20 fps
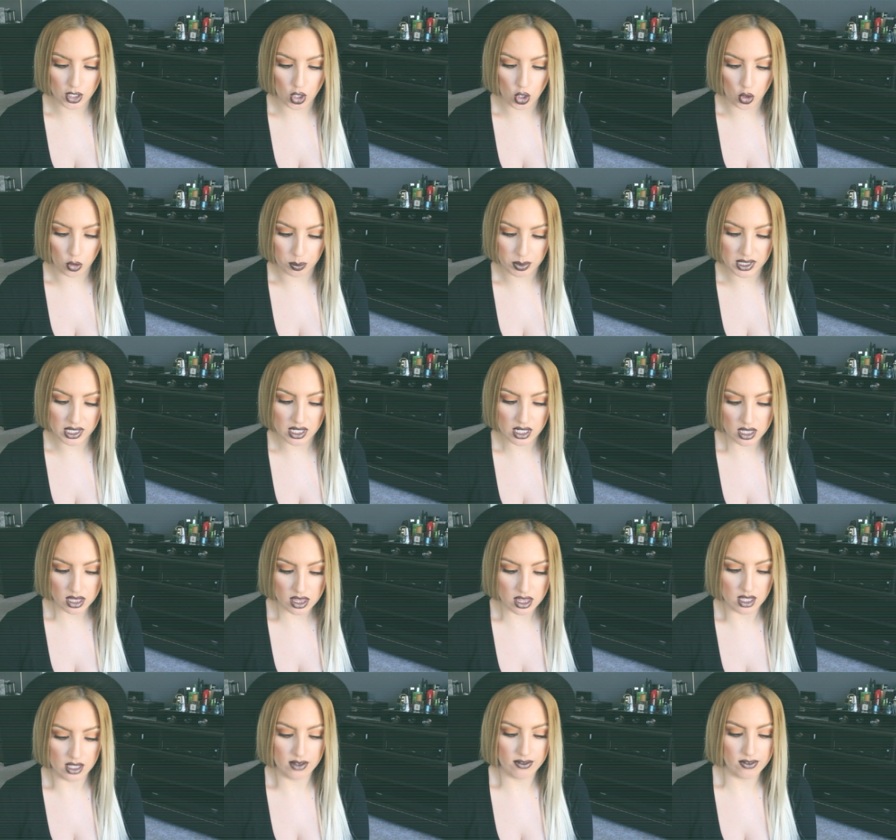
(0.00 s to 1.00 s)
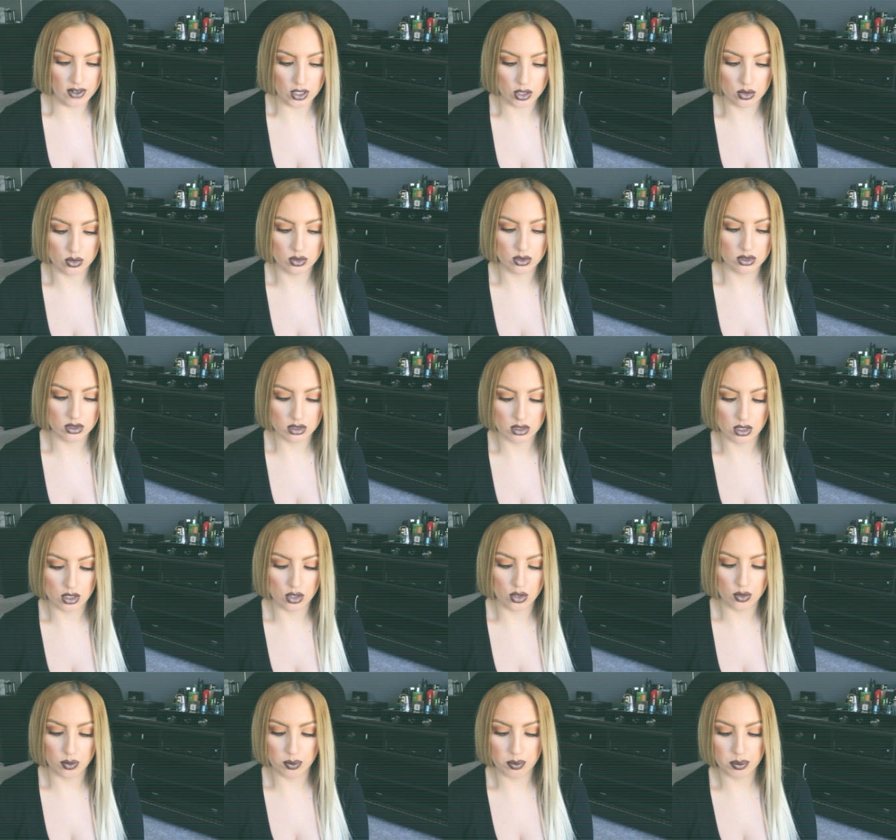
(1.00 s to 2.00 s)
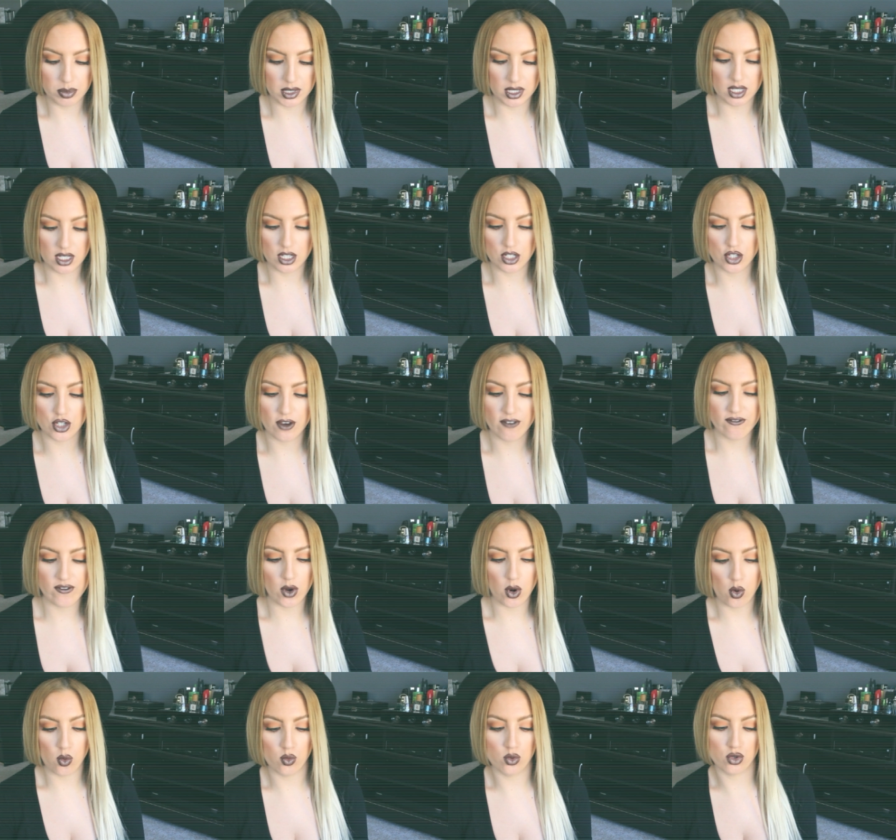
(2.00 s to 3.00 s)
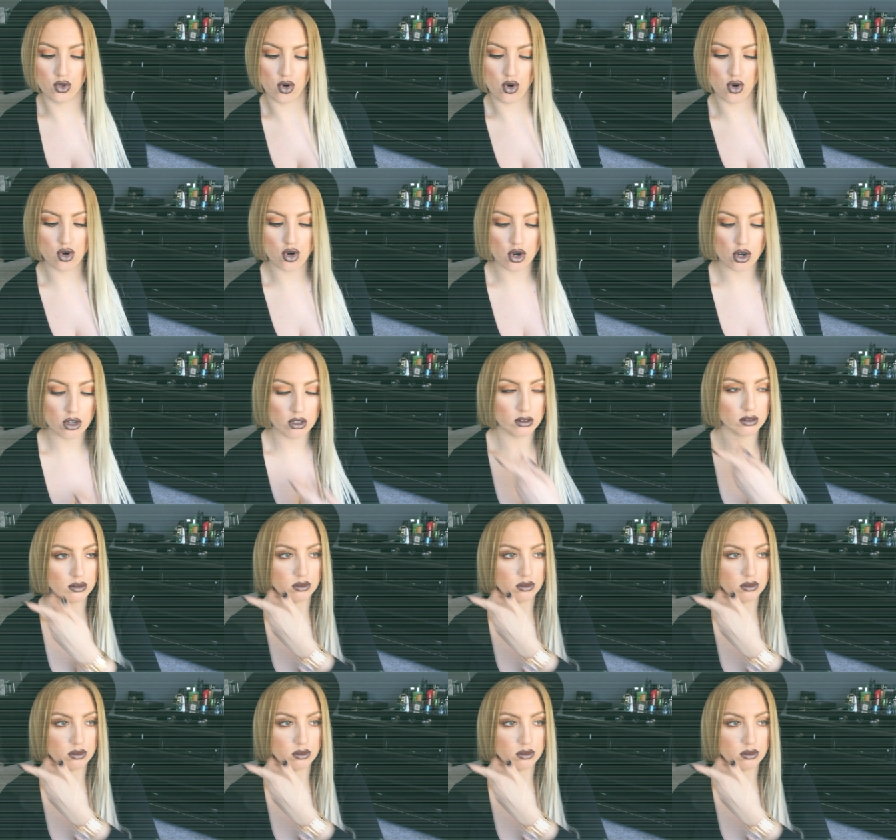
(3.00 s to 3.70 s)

Open the phone. Open your phone, girl.